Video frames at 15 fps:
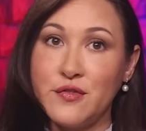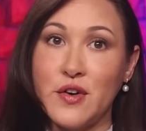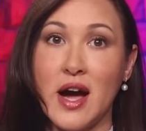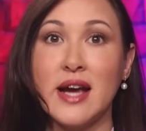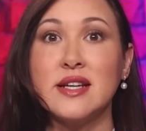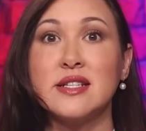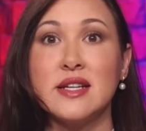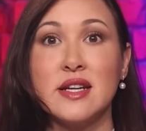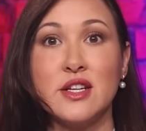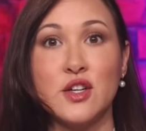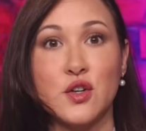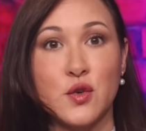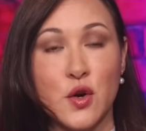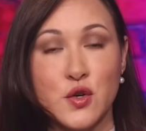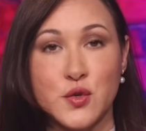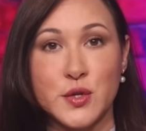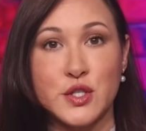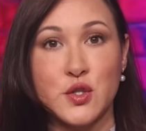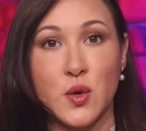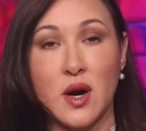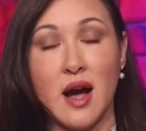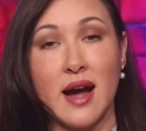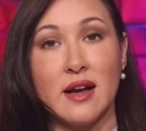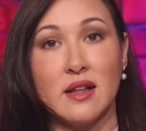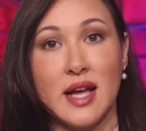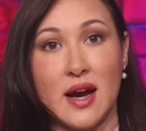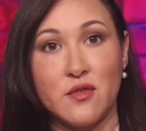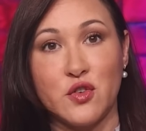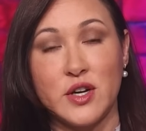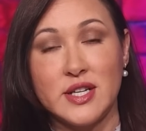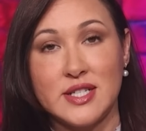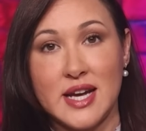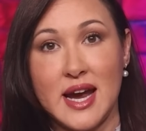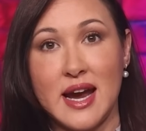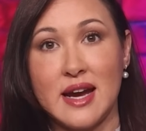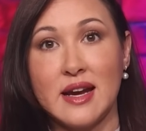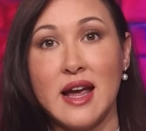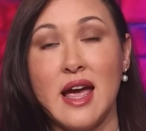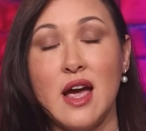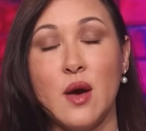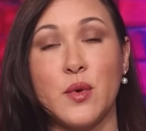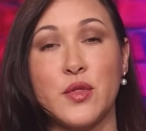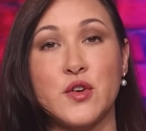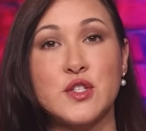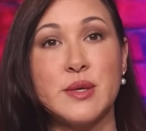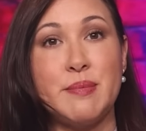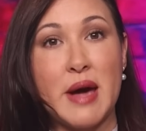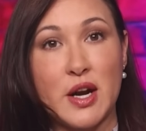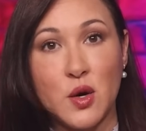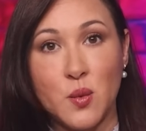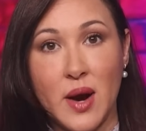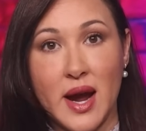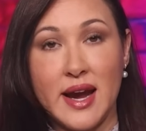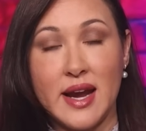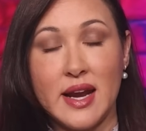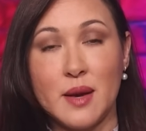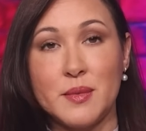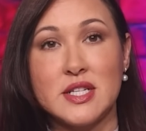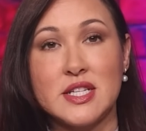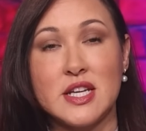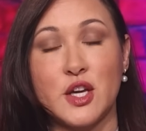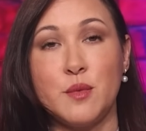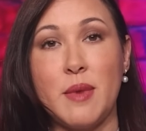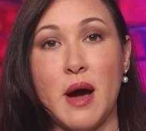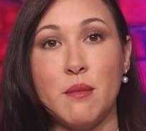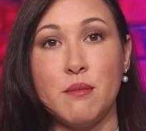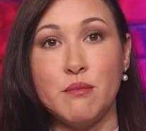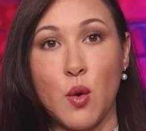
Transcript: find it in your grocery store aisle every day. Well, there's a better way. And I'm going to tell you about